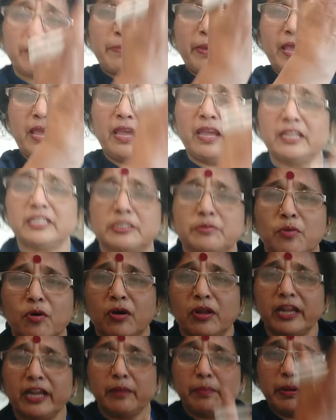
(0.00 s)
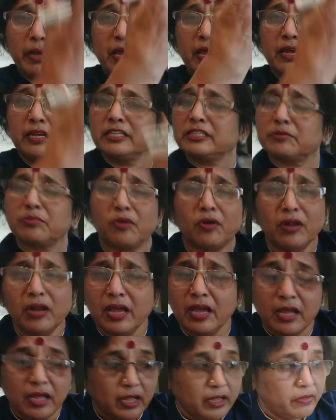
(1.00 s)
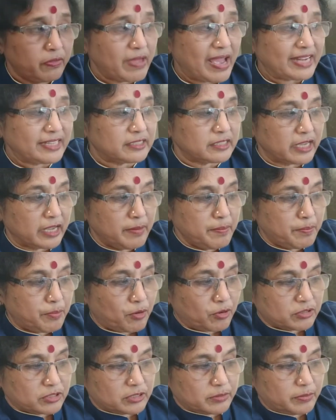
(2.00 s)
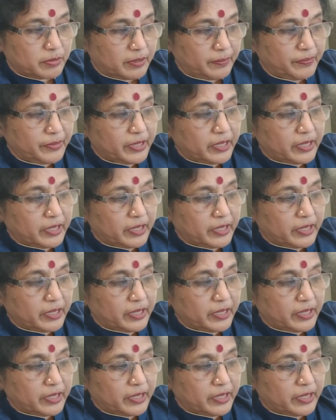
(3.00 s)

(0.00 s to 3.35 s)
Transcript: big and small and big and small. That's impossible.